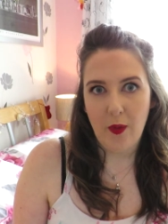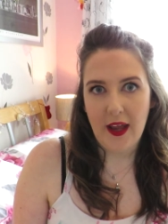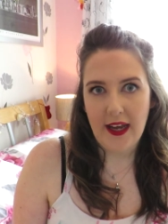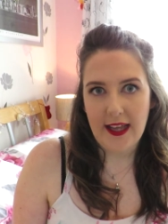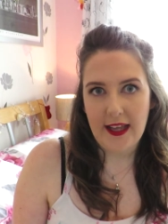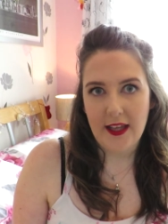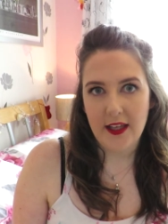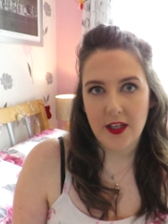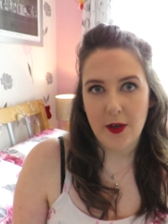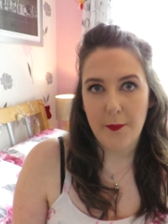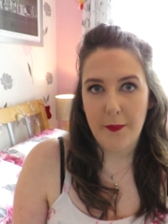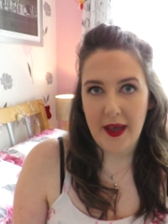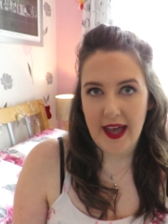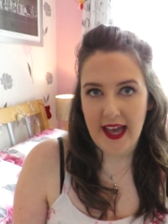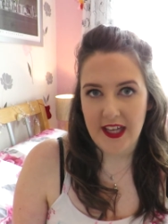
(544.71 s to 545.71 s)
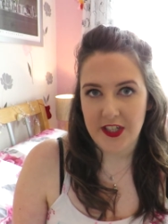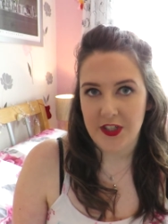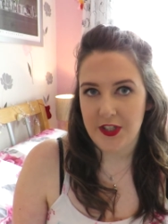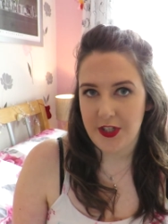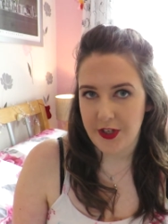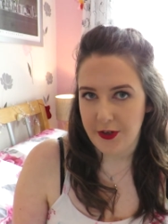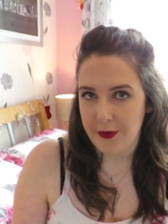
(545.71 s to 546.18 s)
well it compared
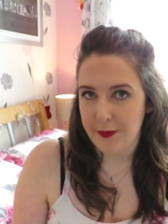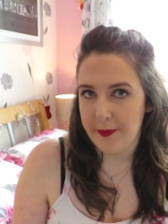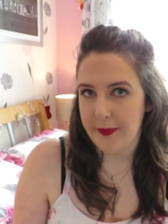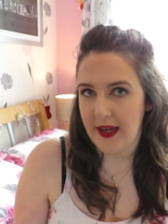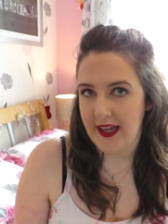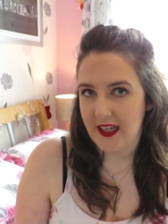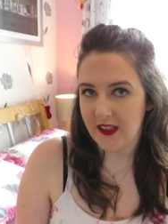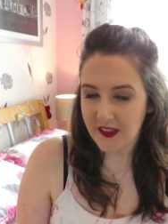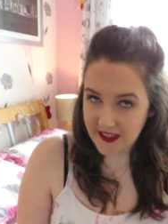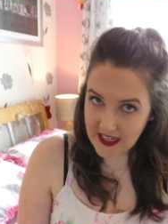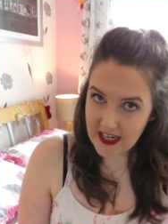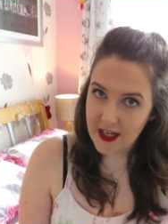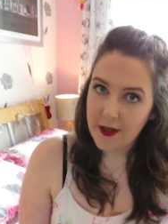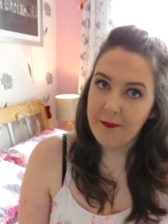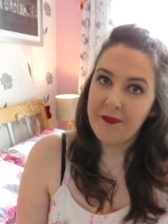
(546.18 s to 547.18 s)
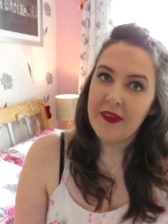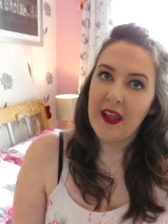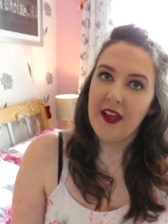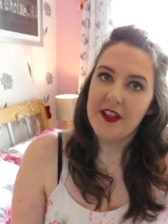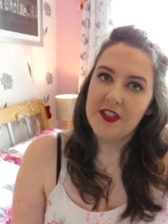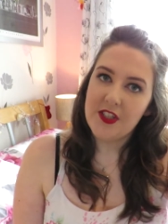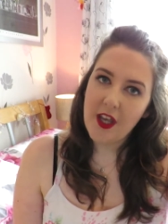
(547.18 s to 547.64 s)
to my Clinique.
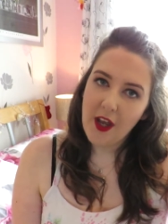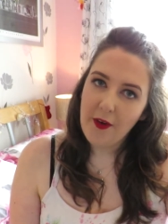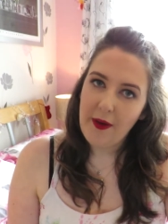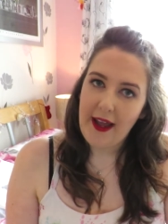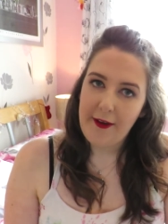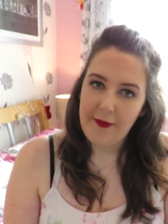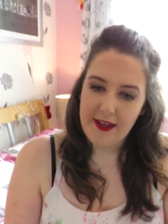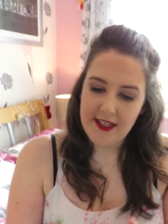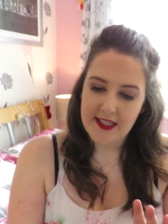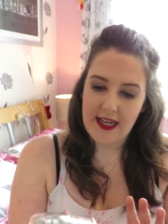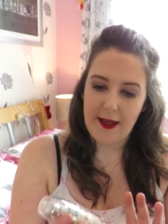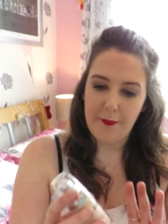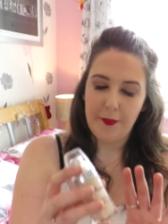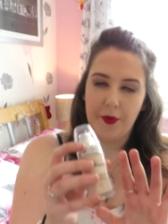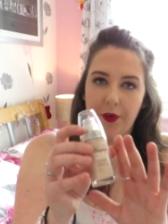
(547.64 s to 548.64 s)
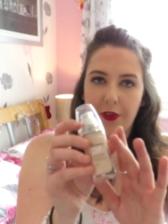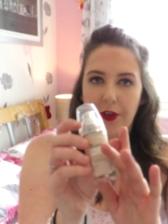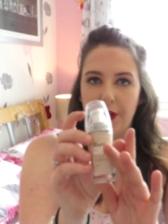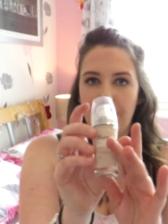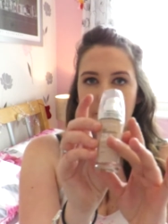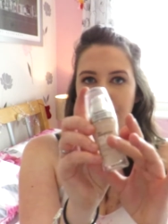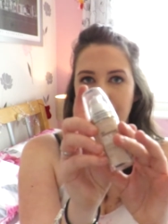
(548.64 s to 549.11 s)
So I went and bought
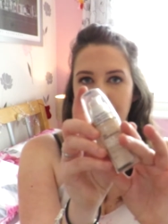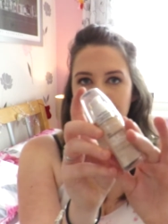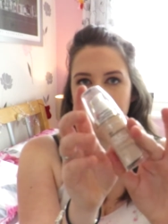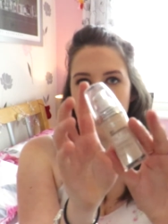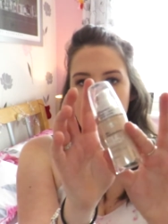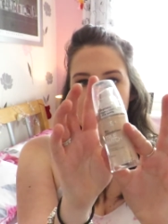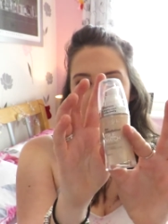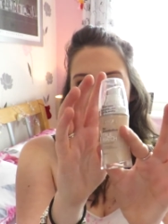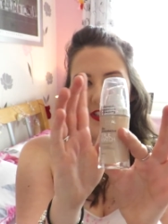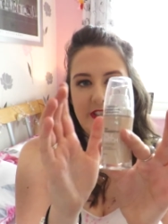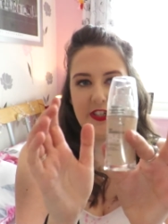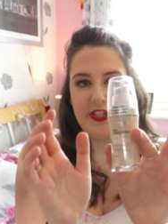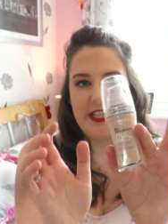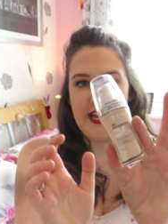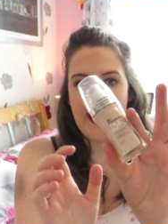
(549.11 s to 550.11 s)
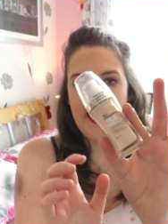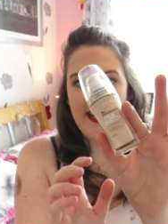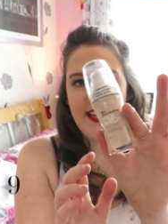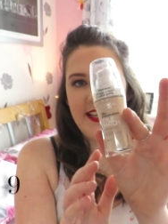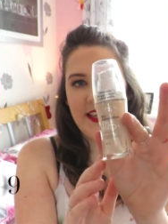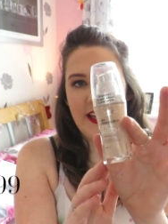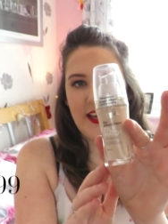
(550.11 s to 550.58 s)
the full version
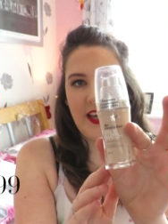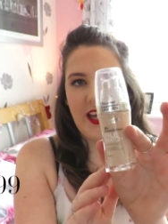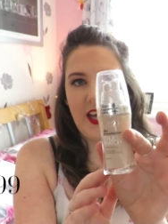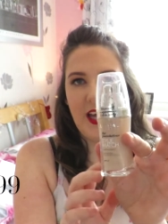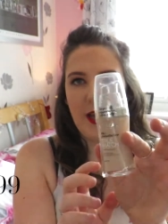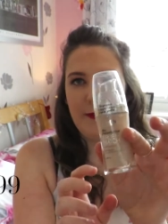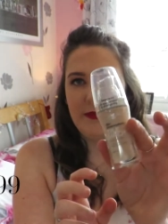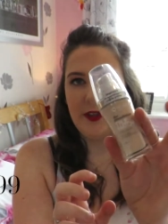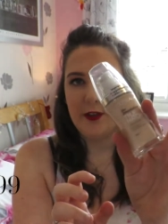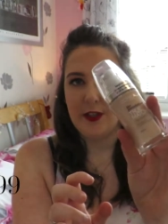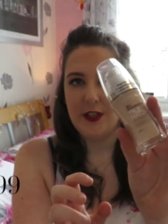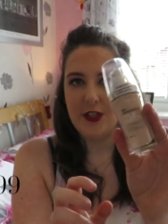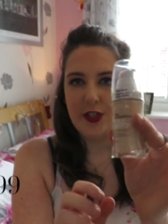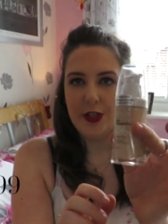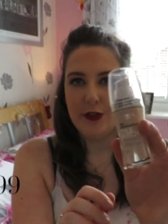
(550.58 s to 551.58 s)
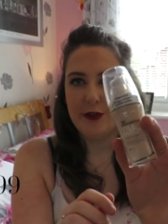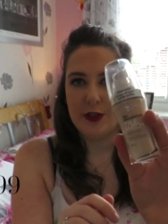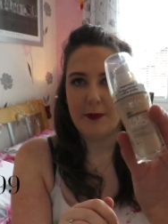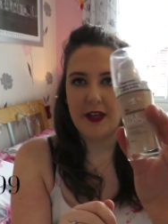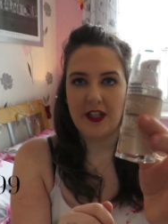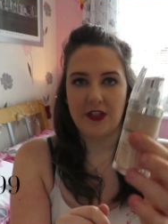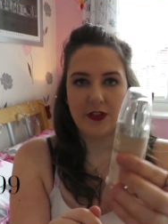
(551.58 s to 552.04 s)
today. Nothing too
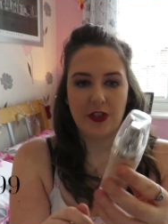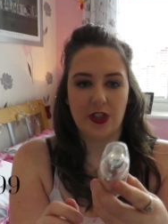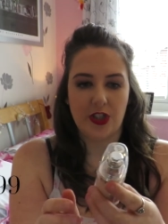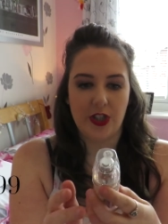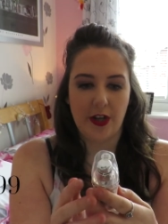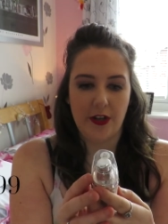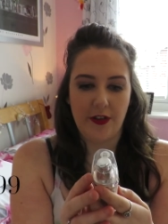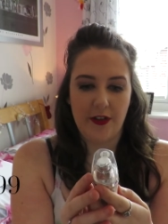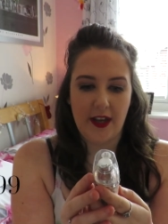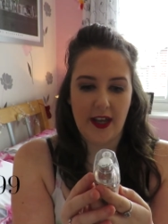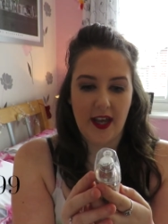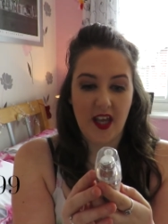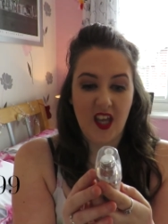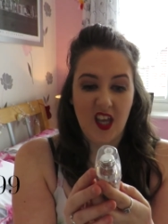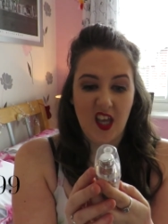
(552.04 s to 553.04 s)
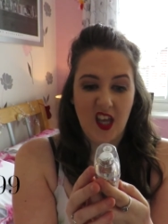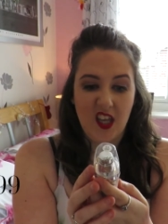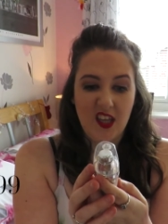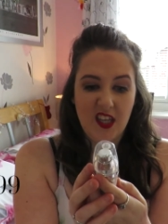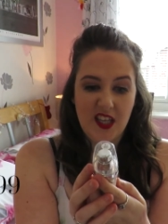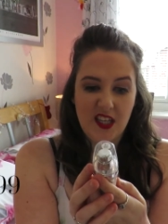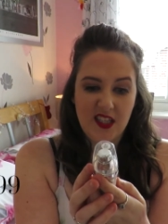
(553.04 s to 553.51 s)
special to show you here.
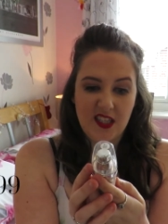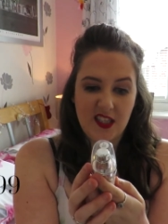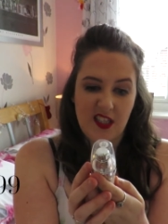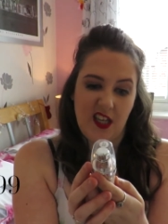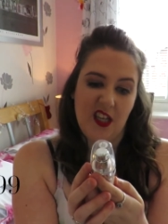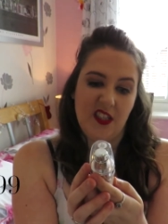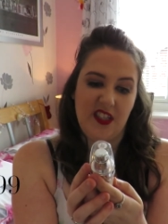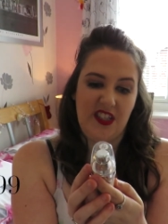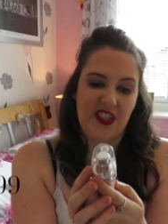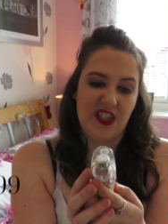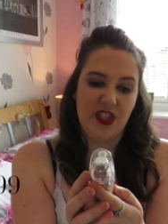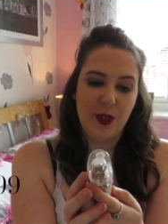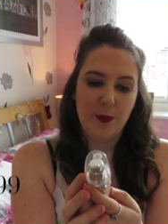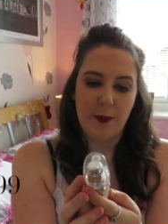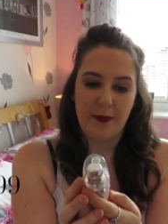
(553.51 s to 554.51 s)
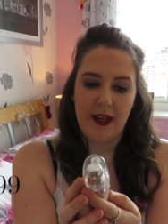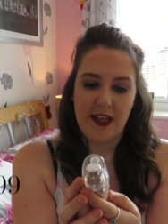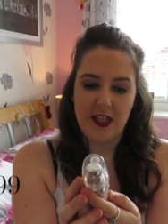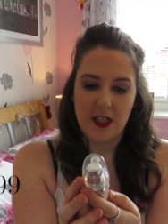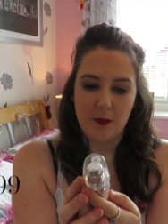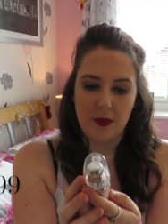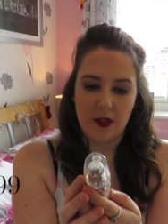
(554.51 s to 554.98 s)
This says it's super
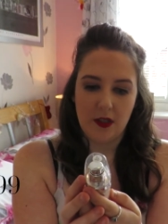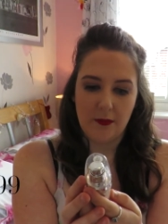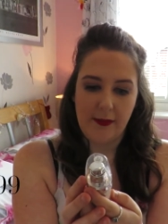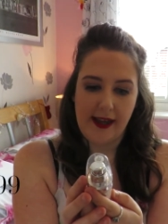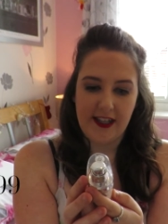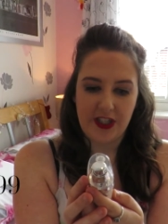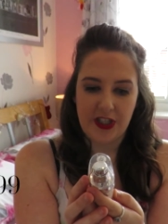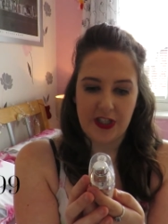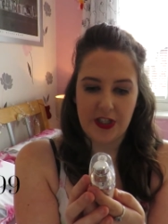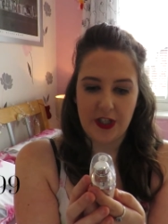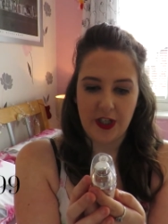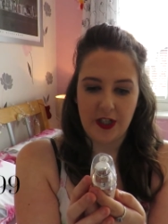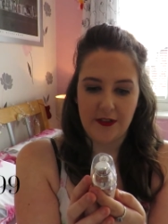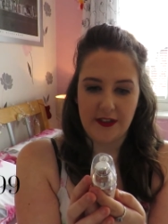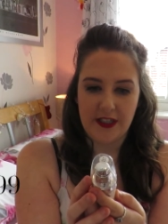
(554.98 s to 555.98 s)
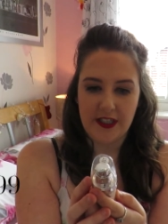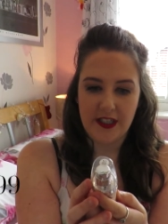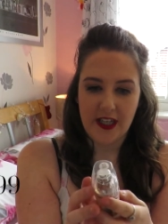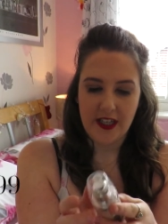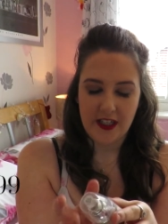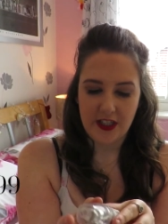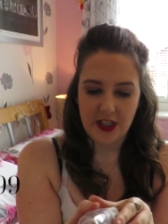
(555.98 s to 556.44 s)
blendable, matches colour and
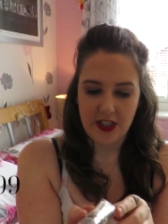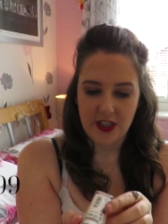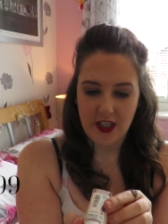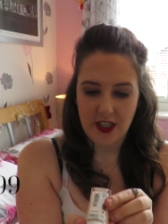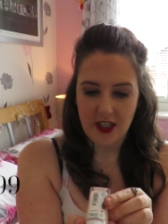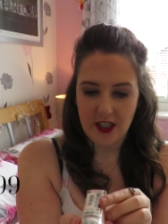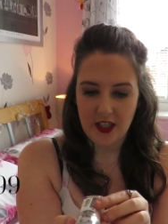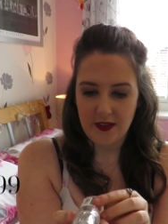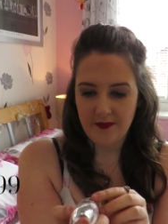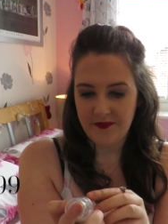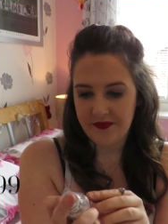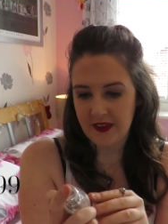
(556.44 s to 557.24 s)
texture,